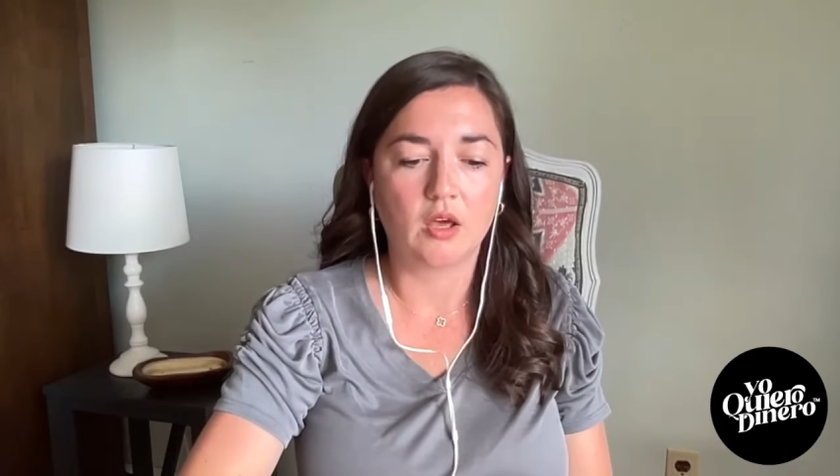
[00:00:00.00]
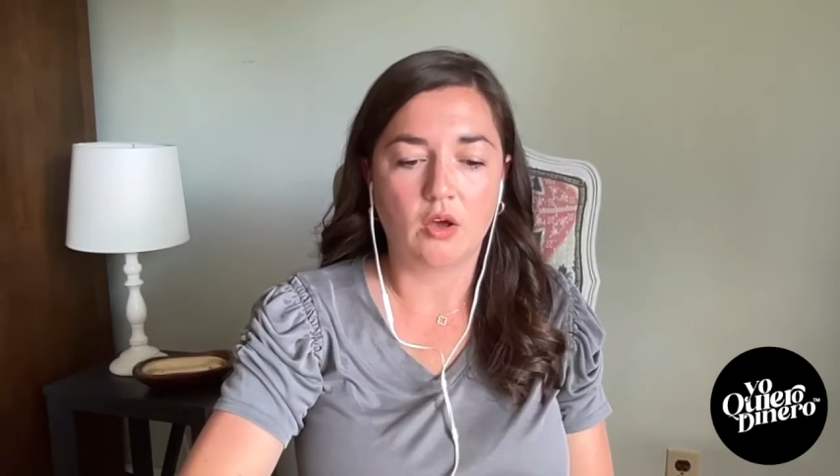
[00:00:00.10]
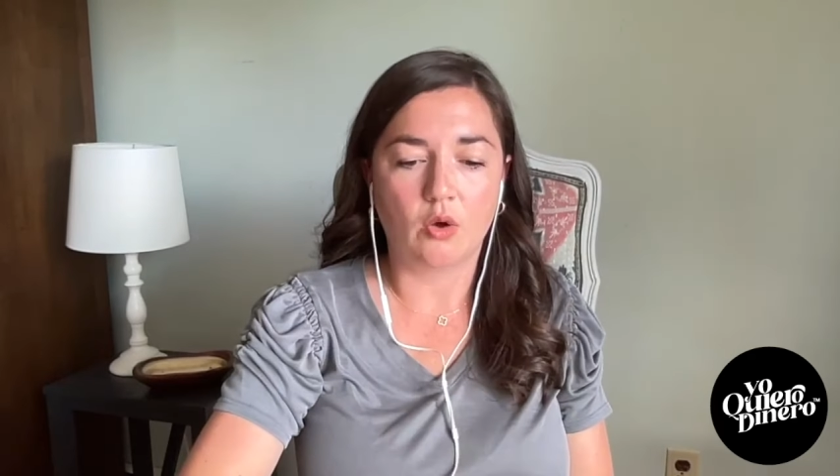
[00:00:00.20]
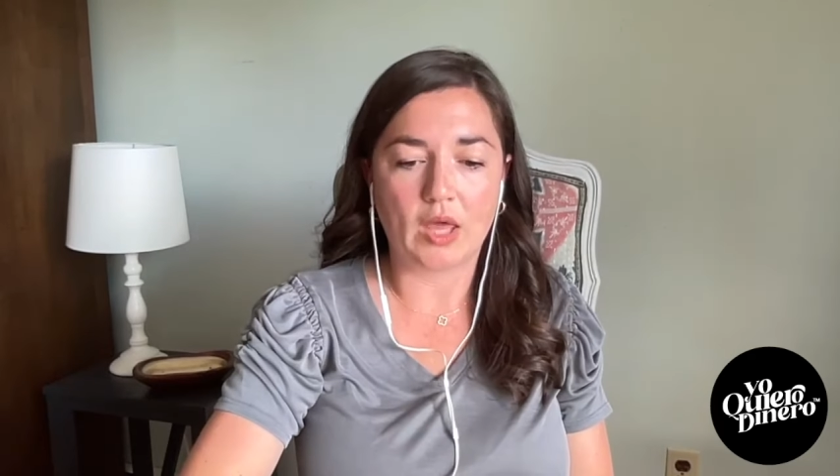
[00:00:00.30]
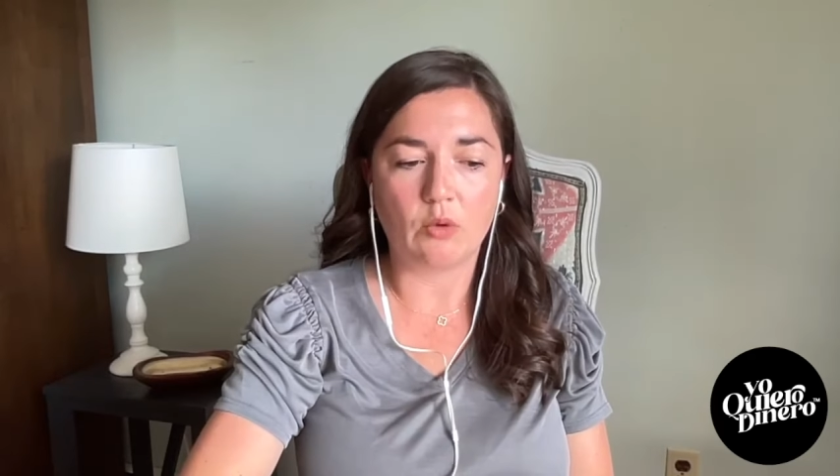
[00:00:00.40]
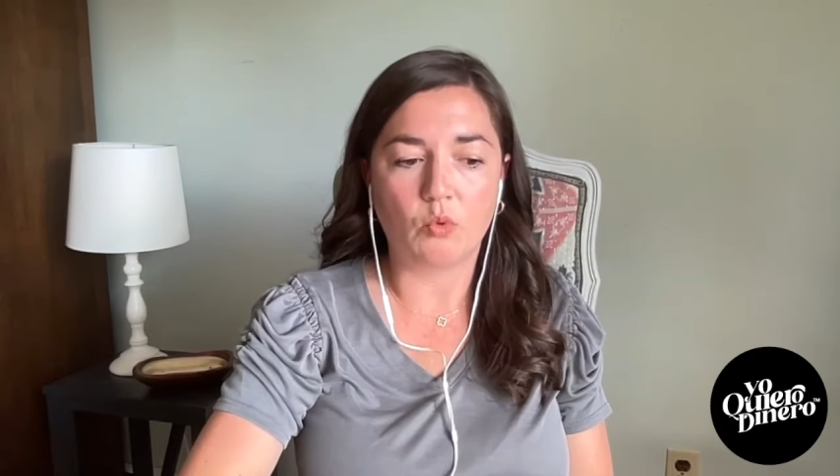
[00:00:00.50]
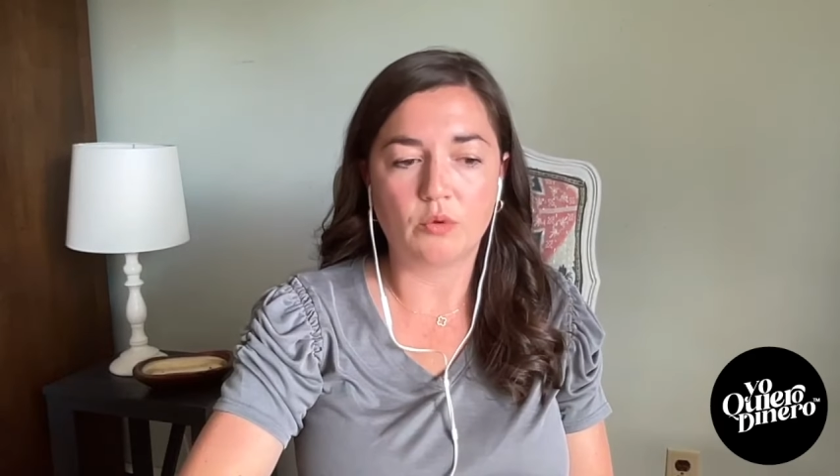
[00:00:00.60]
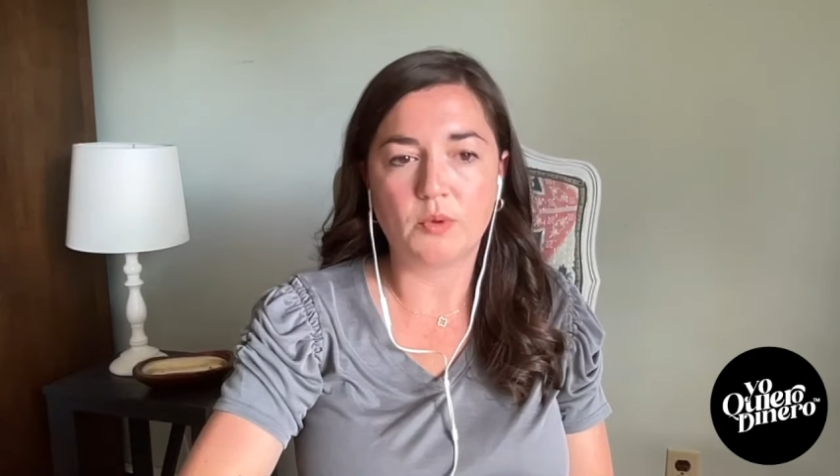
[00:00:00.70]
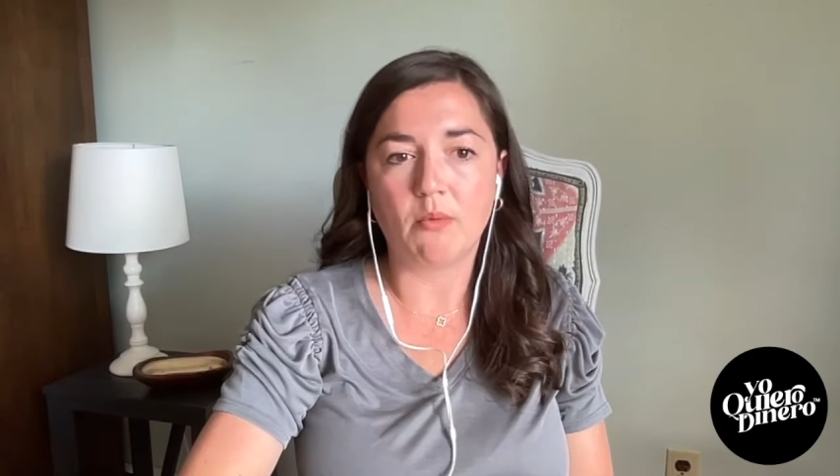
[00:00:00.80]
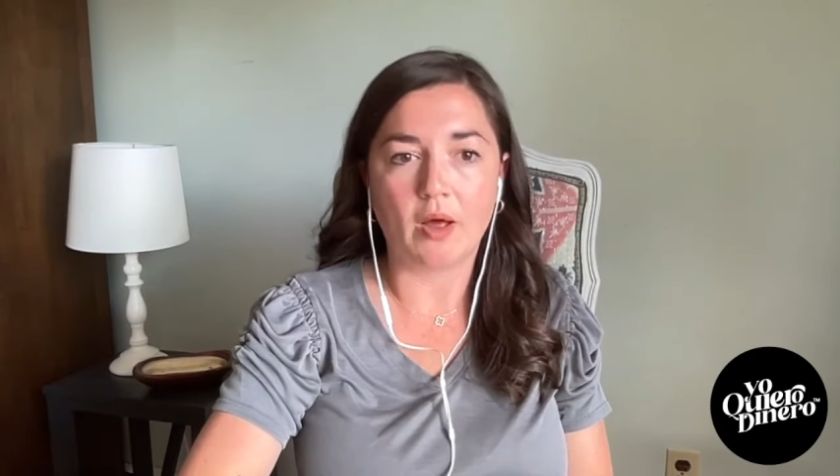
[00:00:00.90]
okay, what do
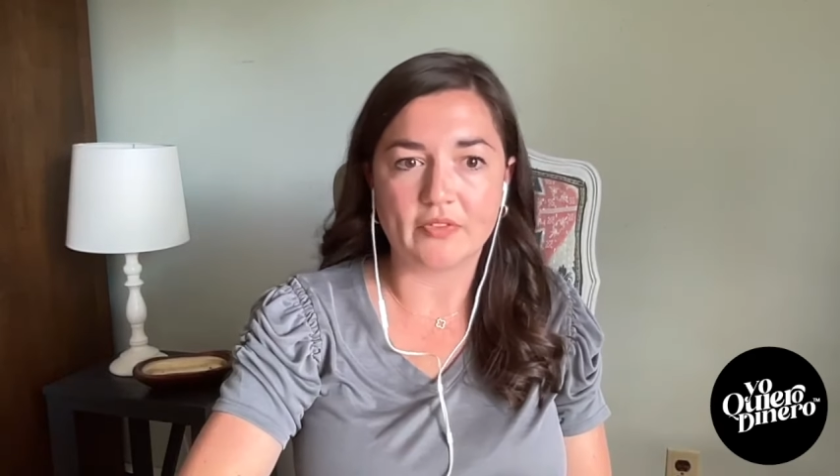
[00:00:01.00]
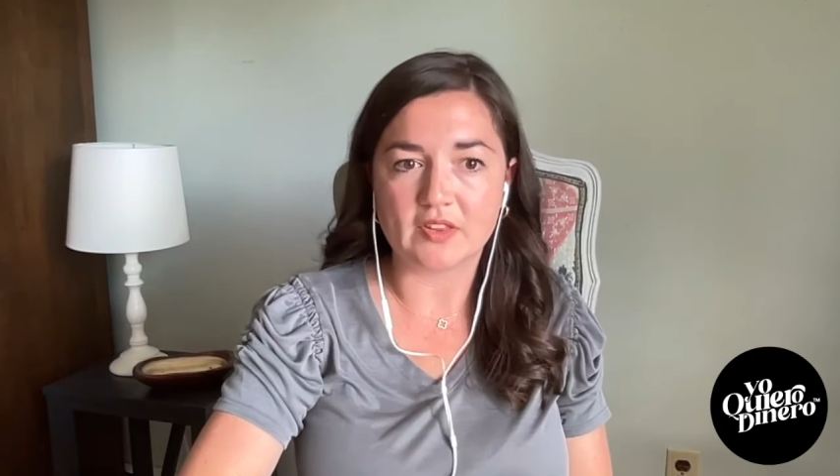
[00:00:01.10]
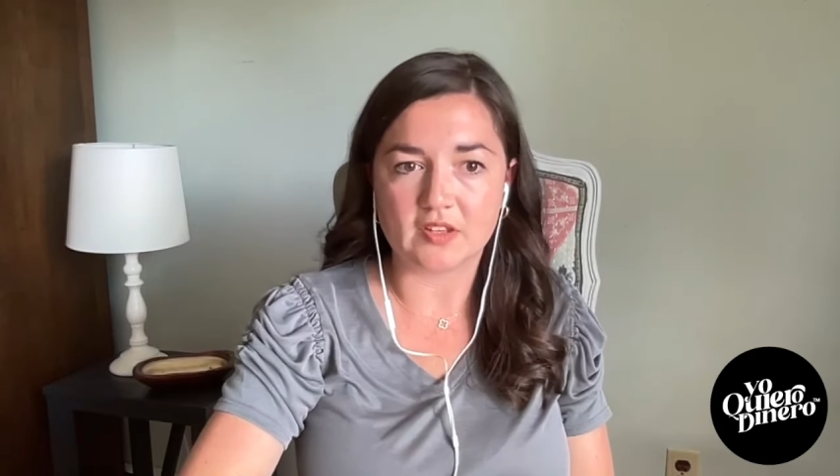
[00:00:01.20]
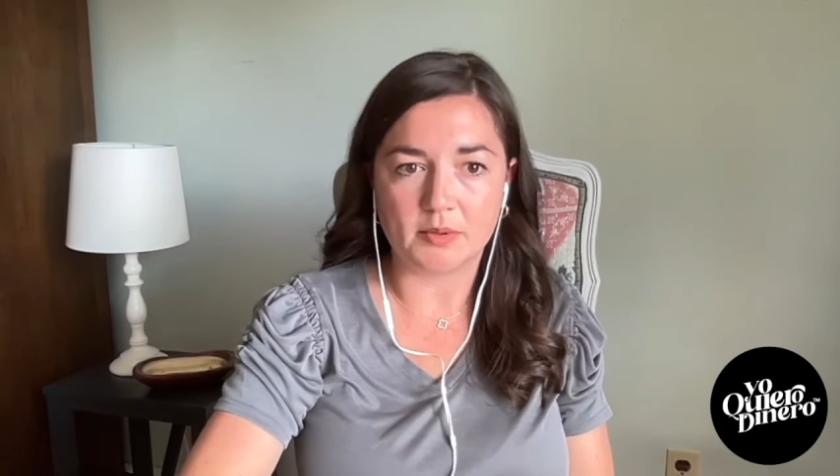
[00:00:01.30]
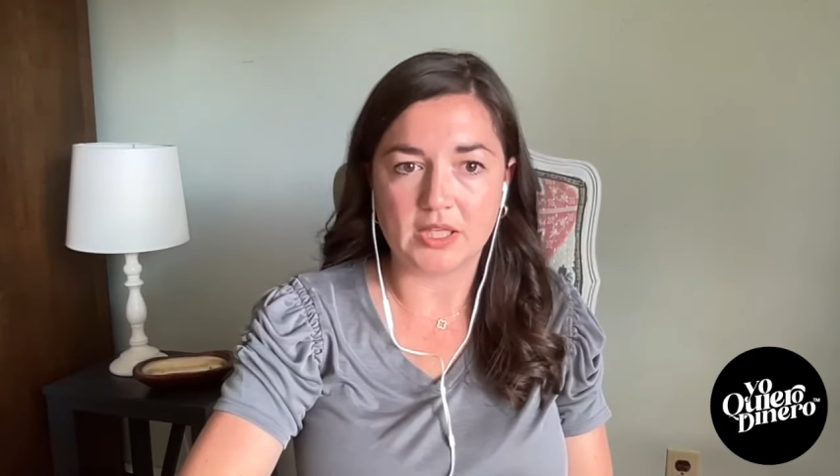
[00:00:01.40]
we want this to be